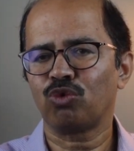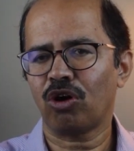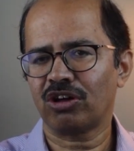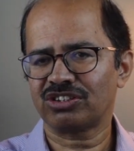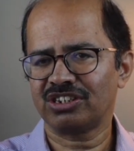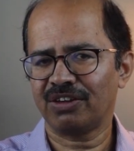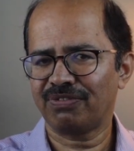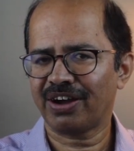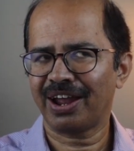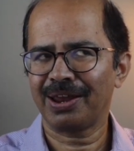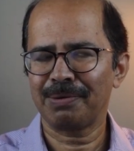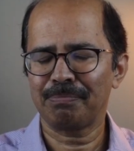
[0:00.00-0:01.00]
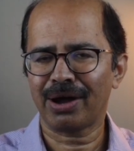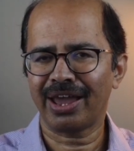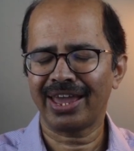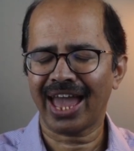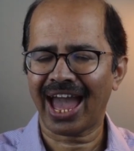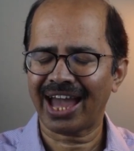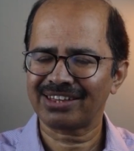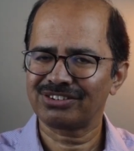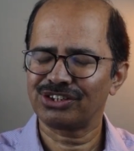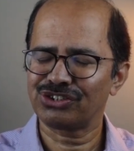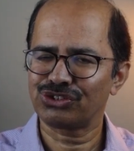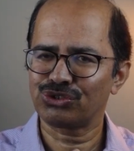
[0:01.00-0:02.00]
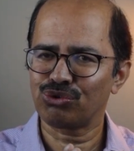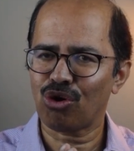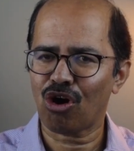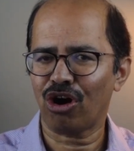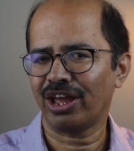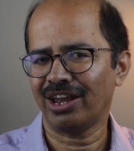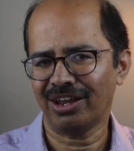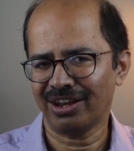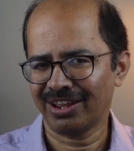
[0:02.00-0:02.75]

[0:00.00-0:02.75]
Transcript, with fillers: was defined by access to oil.